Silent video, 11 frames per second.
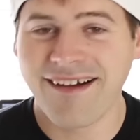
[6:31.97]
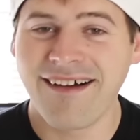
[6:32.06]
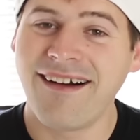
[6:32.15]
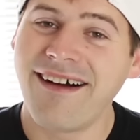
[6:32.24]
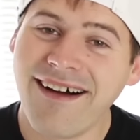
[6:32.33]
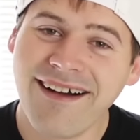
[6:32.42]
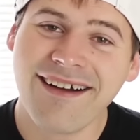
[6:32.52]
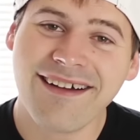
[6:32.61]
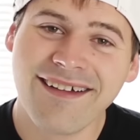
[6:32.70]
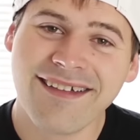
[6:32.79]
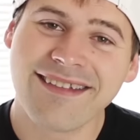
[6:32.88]

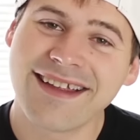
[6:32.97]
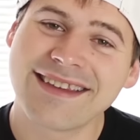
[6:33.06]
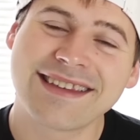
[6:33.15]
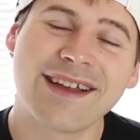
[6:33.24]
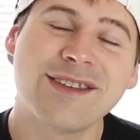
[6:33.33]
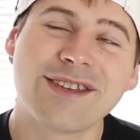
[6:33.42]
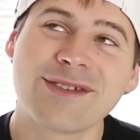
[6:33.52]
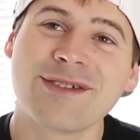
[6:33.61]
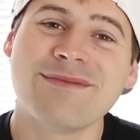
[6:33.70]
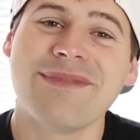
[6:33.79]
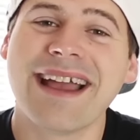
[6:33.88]
Aww, that sounds
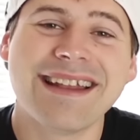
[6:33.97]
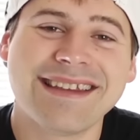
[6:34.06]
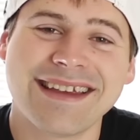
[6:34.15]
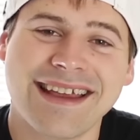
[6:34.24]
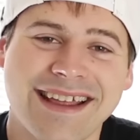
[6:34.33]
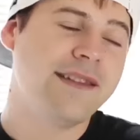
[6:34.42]
romantic.